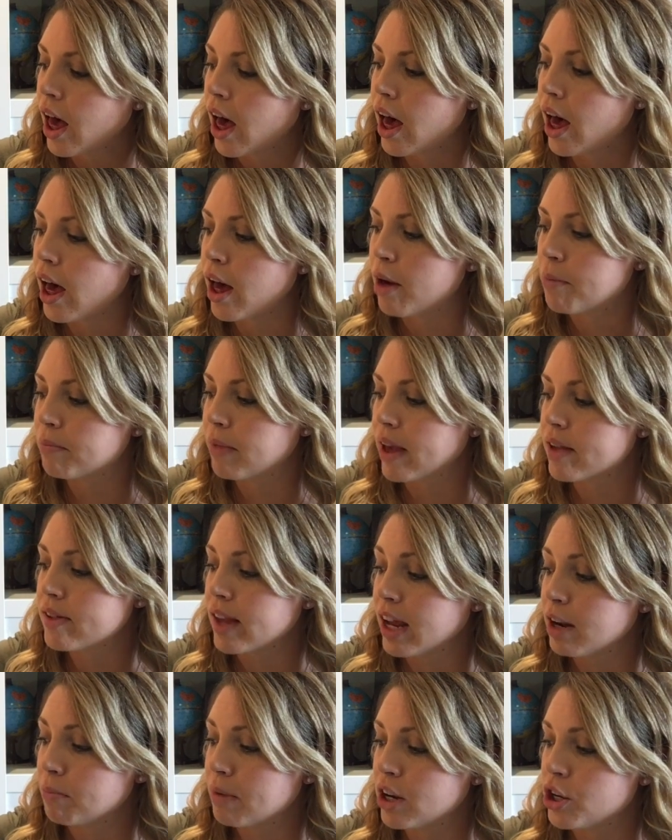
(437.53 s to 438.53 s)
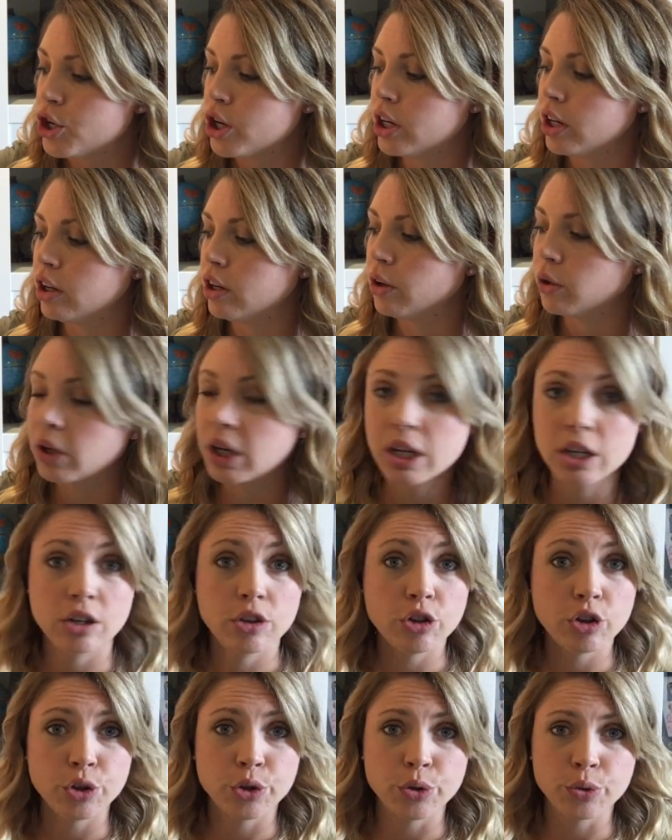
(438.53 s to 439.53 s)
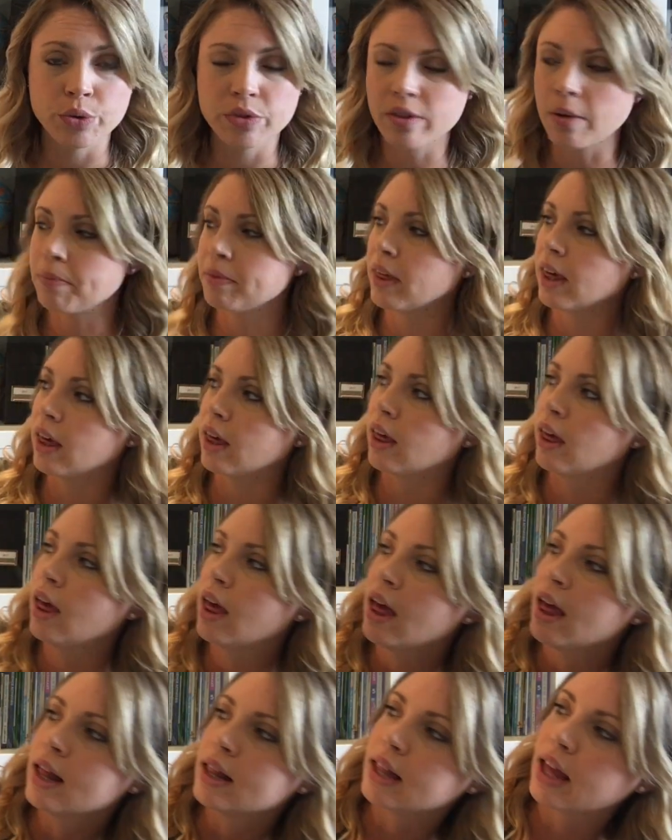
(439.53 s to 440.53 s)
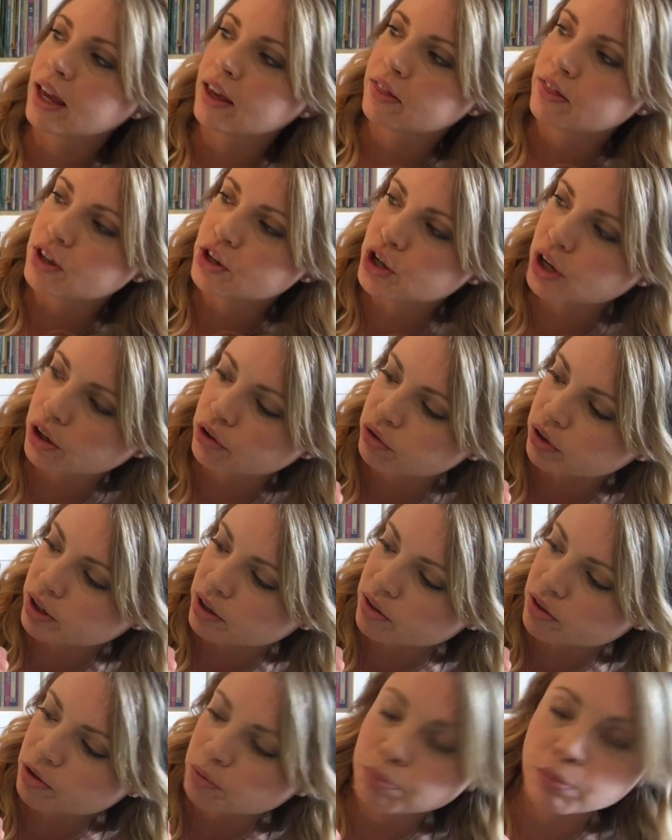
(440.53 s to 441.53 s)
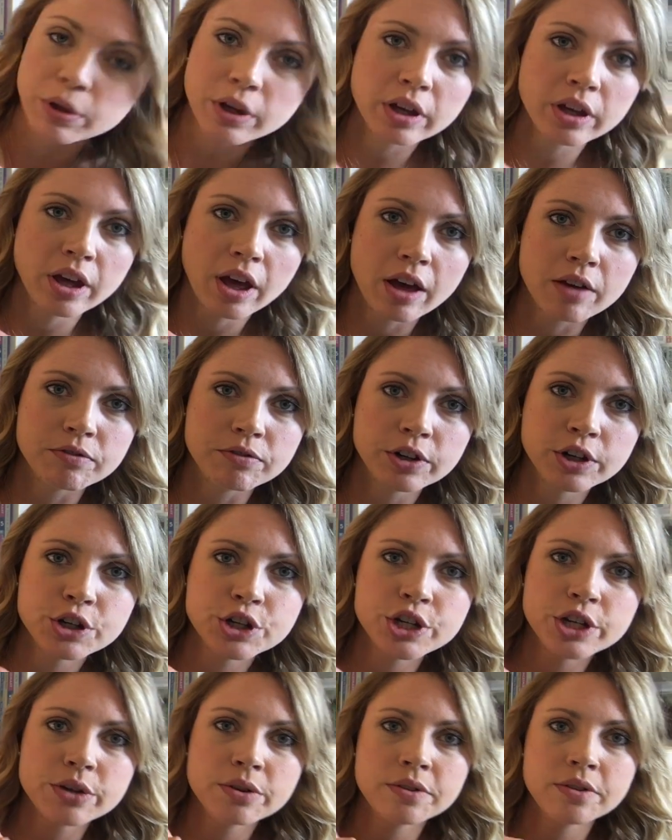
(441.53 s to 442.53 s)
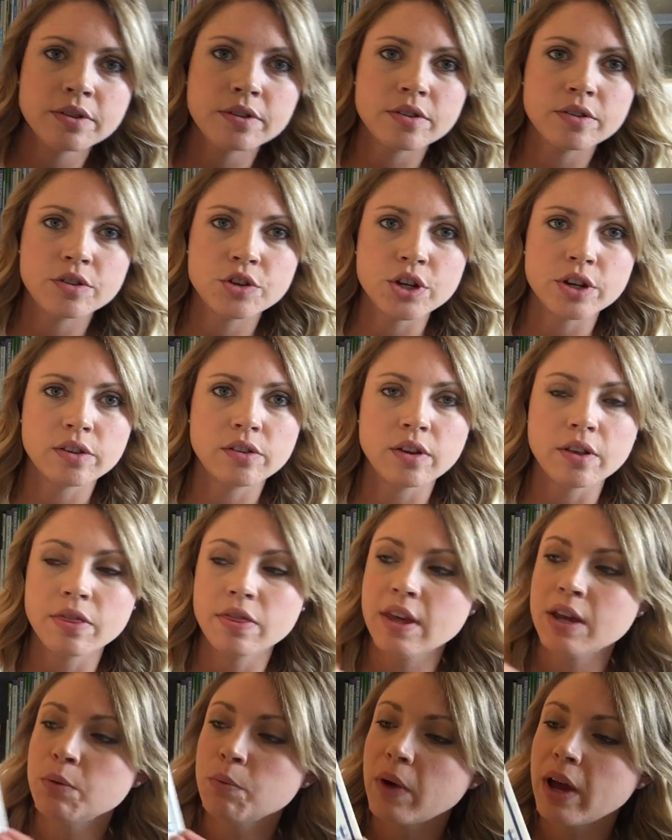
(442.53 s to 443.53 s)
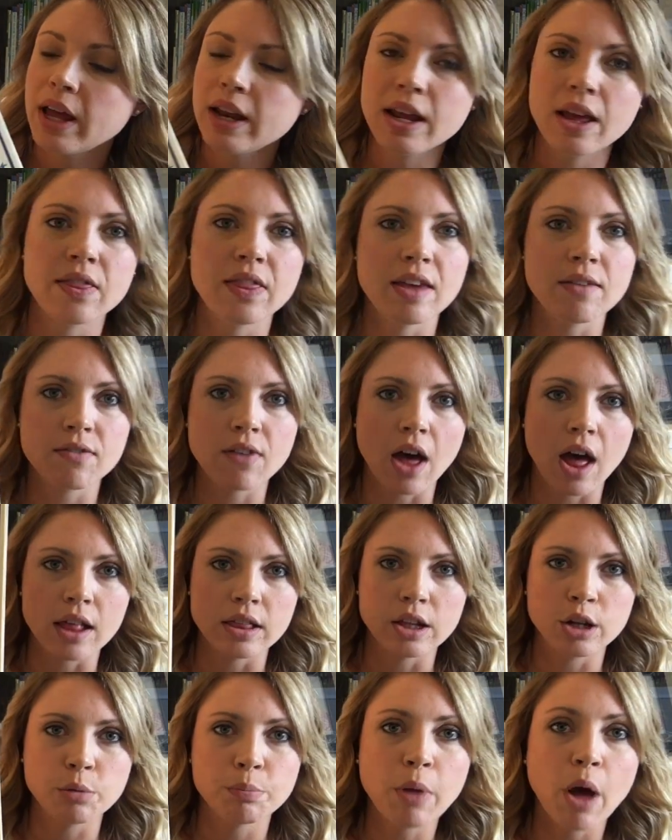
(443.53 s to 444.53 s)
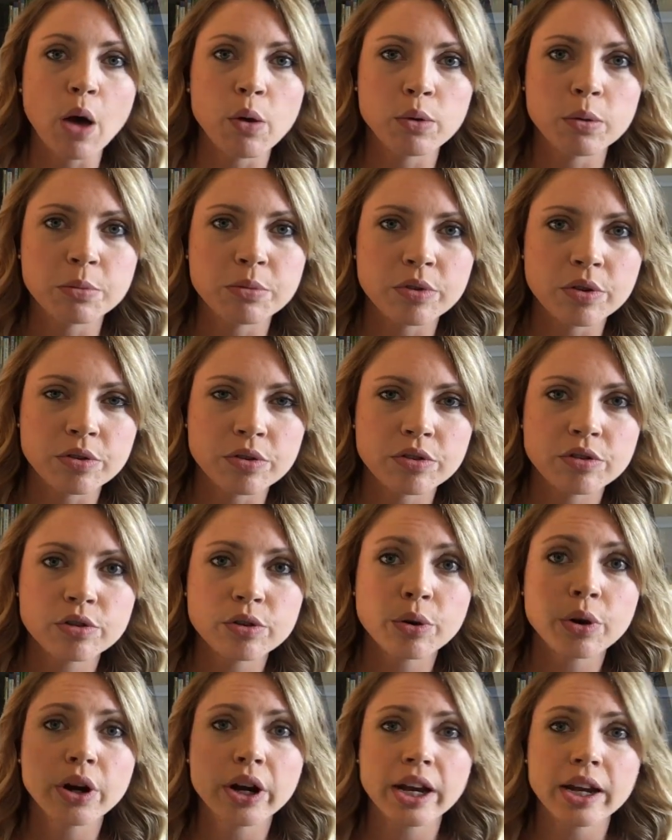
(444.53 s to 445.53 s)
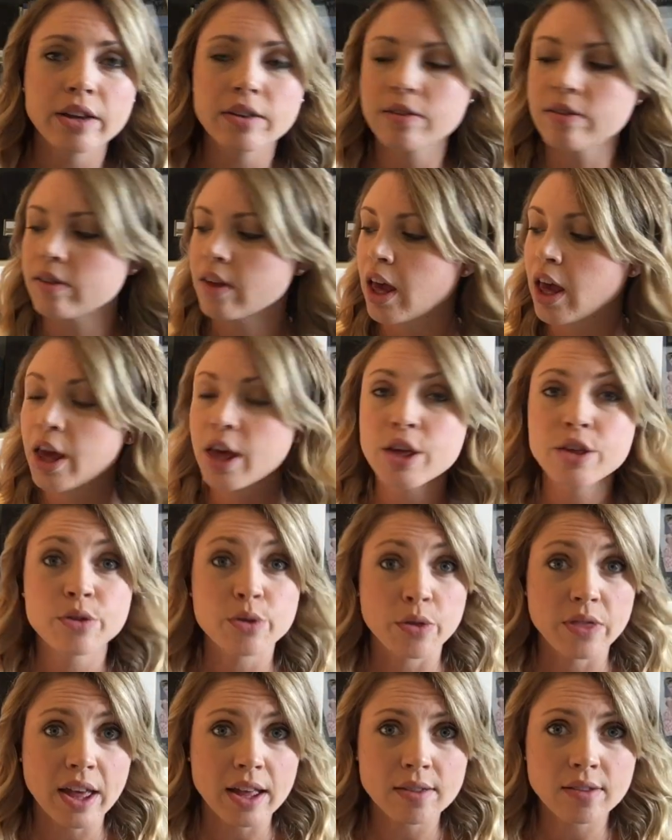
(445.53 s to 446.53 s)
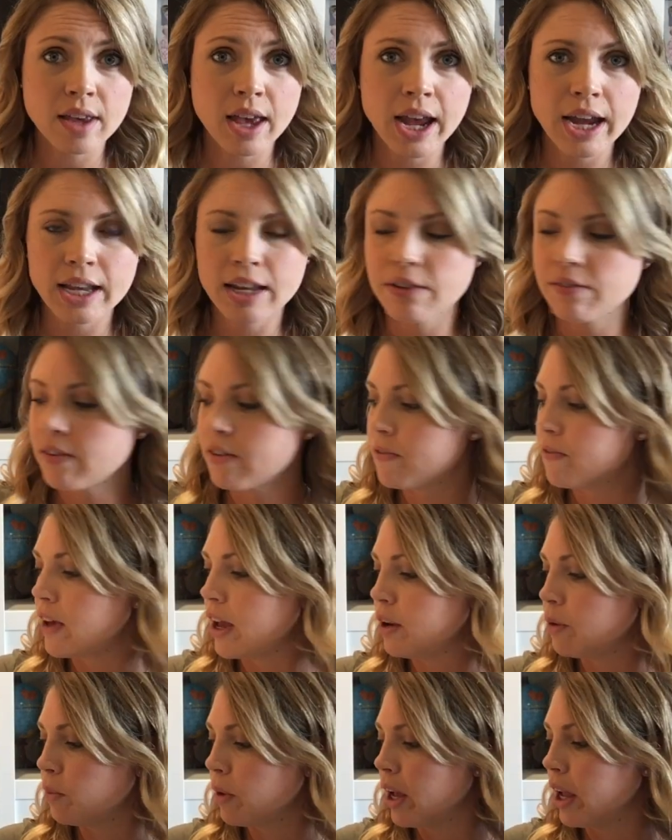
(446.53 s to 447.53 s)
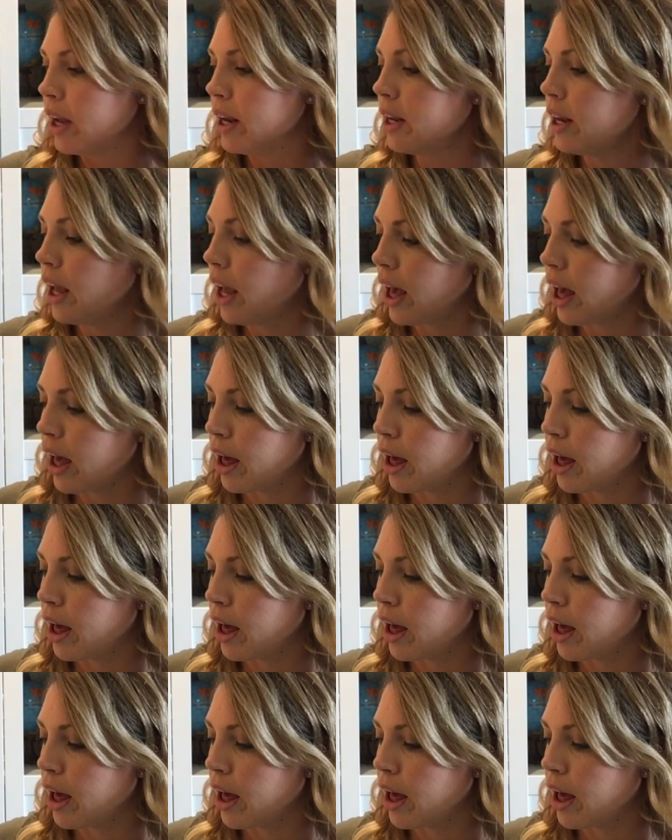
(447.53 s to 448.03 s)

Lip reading: As I had mentioned, you could do something like the children's book of virtues. This is just a thin one, and they've got little poems and stories. So that's kind of a fun one.